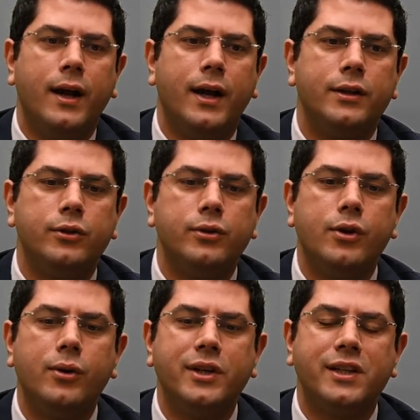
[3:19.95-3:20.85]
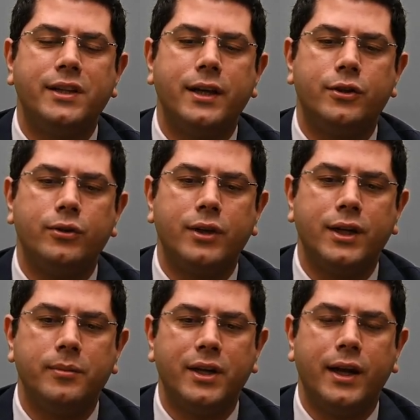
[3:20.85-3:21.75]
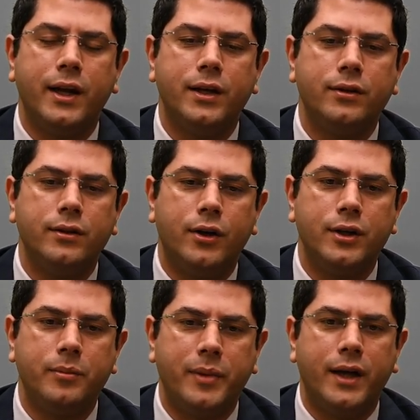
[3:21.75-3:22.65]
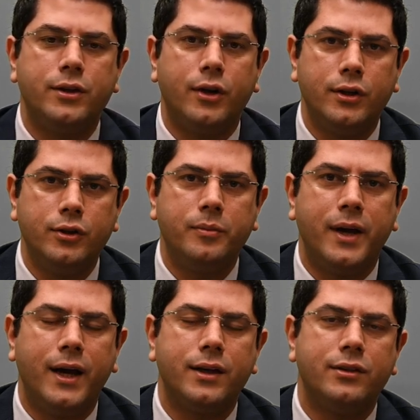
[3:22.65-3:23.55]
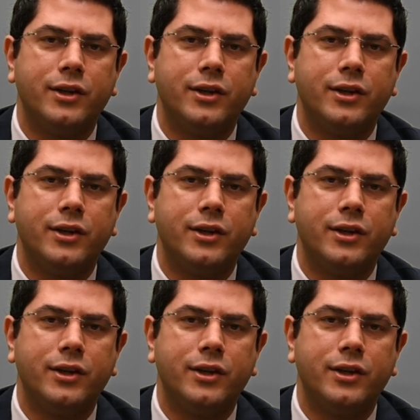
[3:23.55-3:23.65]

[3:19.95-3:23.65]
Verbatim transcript: And you notice that you're going to be laying on a bed on your back.